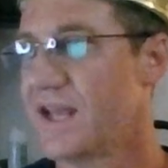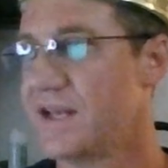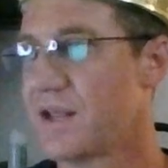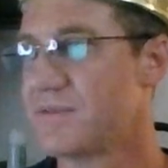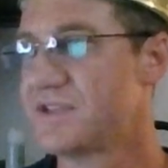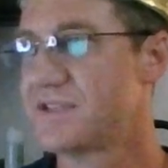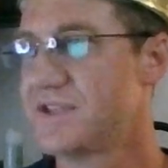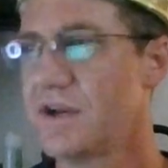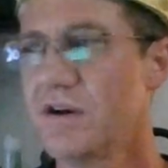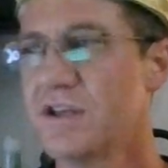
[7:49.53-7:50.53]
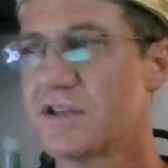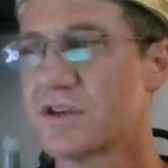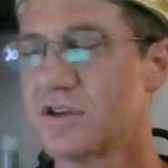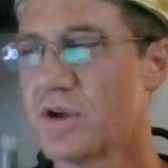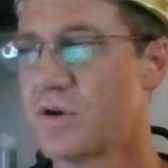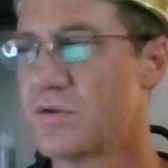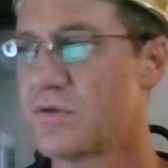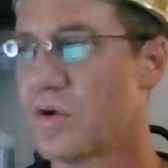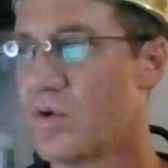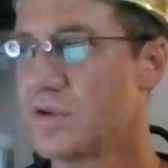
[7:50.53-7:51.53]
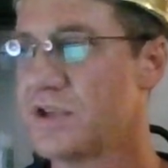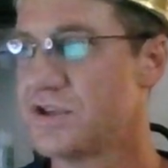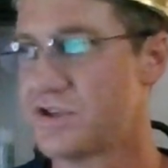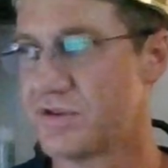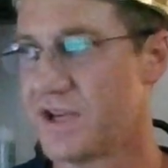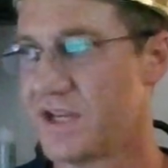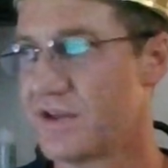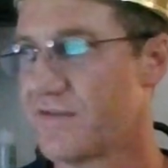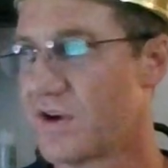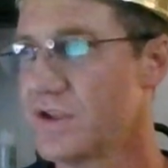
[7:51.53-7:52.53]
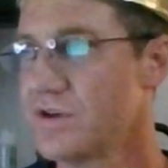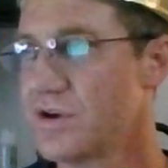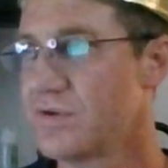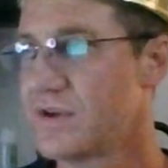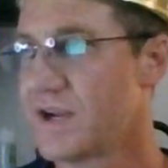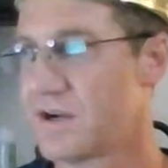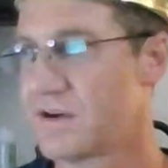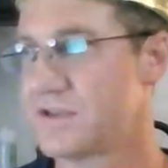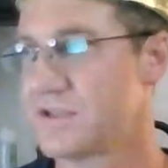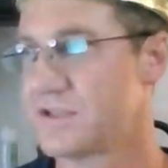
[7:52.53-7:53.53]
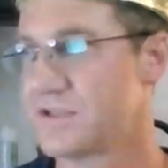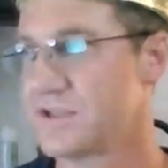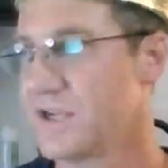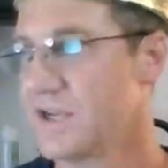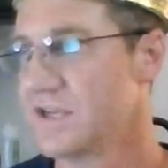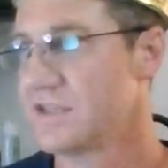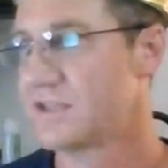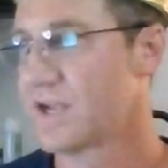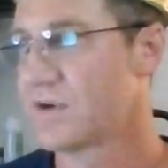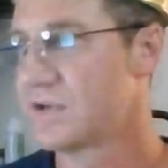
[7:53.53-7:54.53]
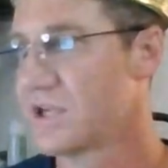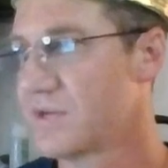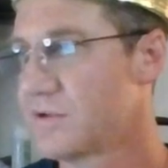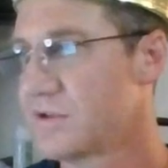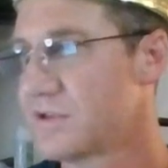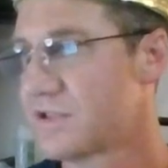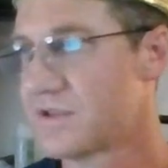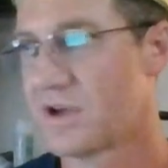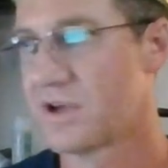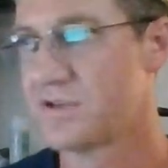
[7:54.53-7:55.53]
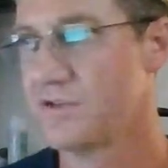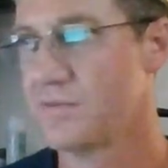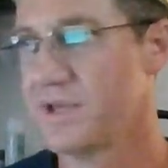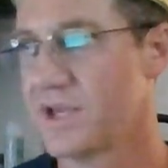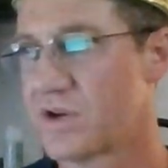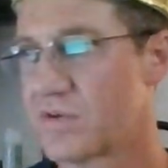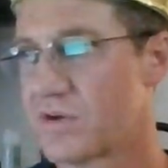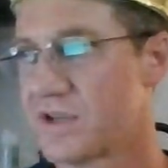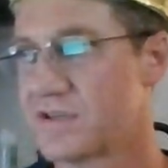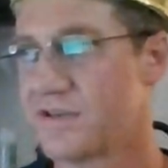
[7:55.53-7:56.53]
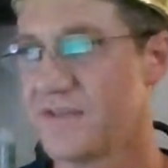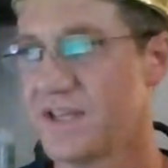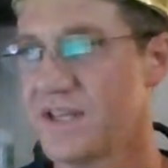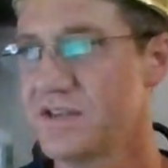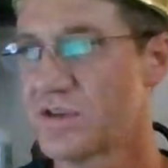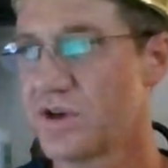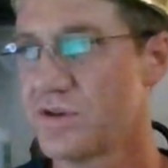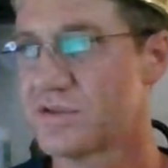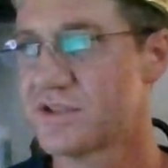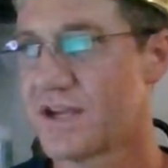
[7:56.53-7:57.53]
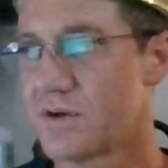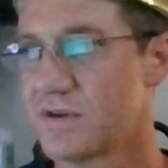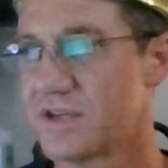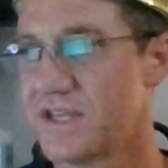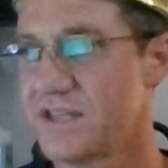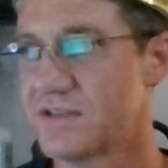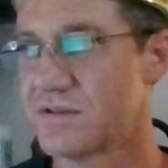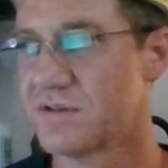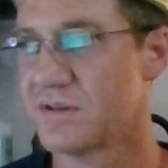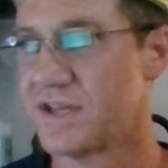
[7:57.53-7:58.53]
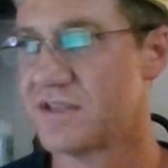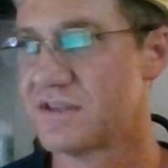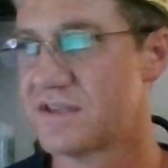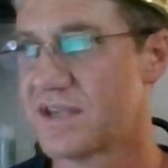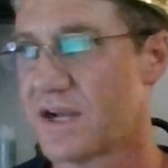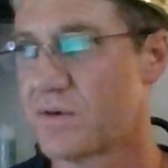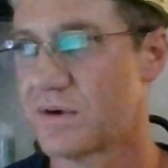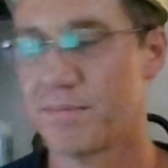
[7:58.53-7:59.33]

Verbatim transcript: and a mysterious clone only strain of unknown heritage. Sour double is thought to be a cross of East Coast sour diesel and sour